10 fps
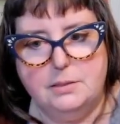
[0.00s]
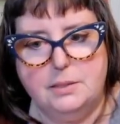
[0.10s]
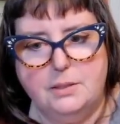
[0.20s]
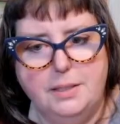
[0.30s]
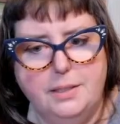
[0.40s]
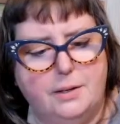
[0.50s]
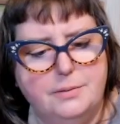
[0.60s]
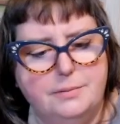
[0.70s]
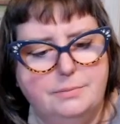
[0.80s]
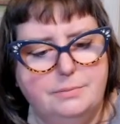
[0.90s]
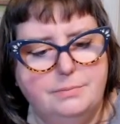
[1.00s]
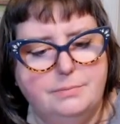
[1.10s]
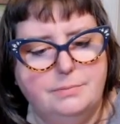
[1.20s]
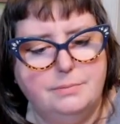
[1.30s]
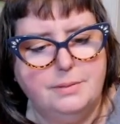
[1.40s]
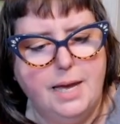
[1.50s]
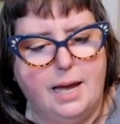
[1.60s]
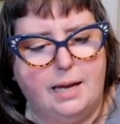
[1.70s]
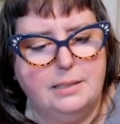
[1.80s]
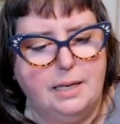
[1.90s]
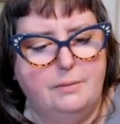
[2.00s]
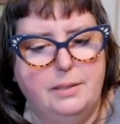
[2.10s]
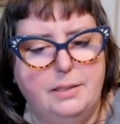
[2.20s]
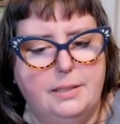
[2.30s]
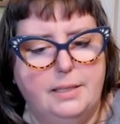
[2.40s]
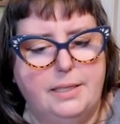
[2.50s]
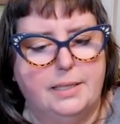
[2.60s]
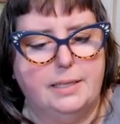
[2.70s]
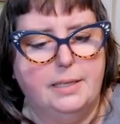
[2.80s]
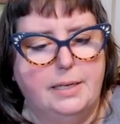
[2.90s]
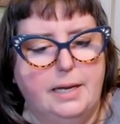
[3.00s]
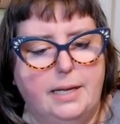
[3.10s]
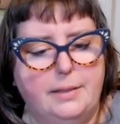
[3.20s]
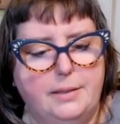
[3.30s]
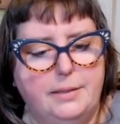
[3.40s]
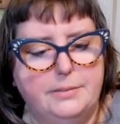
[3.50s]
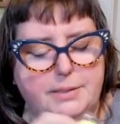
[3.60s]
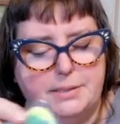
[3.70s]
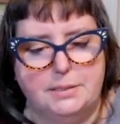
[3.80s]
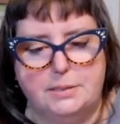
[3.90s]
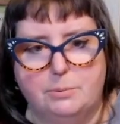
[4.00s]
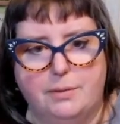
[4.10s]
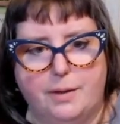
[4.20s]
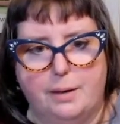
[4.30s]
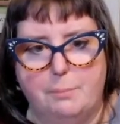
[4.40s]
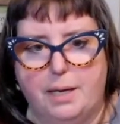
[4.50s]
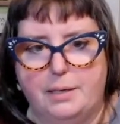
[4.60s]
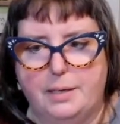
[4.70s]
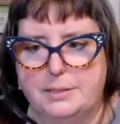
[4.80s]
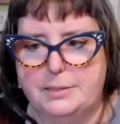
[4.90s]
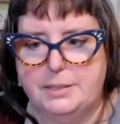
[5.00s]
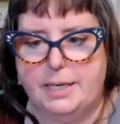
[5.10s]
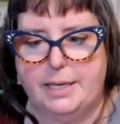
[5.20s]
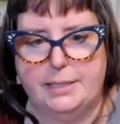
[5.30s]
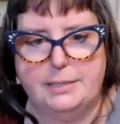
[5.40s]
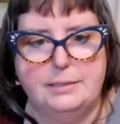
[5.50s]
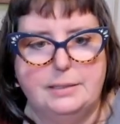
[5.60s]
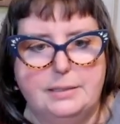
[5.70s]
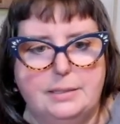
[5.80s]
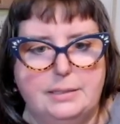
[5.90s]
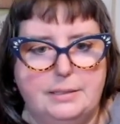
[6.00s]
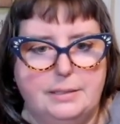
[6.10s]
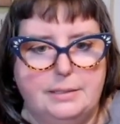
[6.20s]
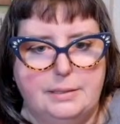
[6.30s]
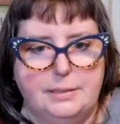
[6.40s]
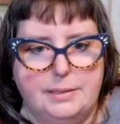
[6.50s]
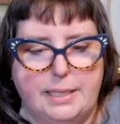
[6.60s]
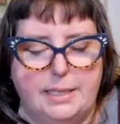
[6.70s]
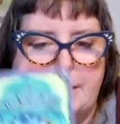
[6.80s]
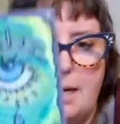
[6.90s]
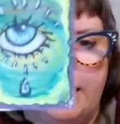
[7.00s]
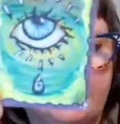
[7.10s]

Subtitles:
Oh, yeah, I really like it. And then there was this one that I made yesterday that I